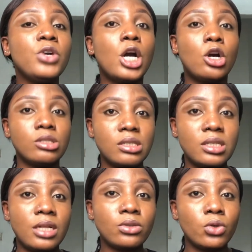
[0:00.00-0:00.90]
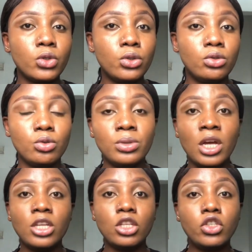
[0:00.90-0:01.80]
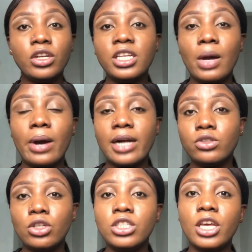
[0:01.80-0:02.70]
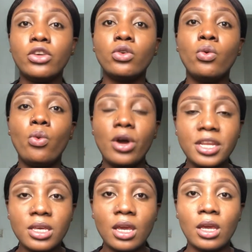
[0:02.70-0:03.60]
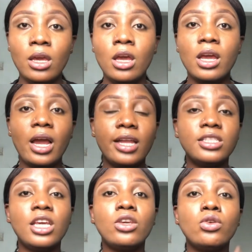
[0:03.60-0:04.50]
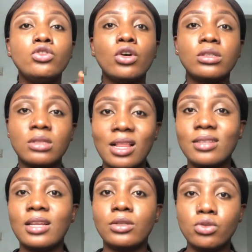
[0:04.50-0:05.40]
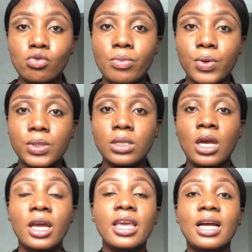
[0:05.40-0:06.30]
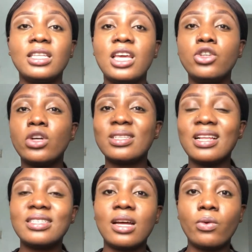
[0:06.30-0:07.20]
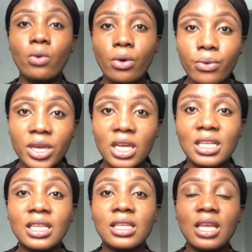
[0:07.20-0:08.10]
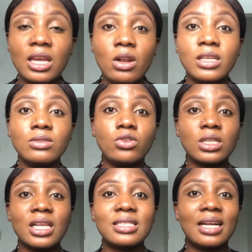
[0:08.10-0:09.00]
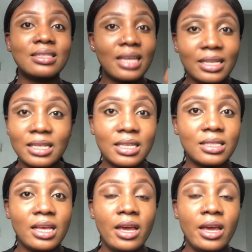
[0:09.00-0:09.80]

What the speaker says: are consistent on YouTube, the journey that will actually take you 1 year can take you just less than 2 months. It can take you just less than 1 week. It can take you just less than 10 days.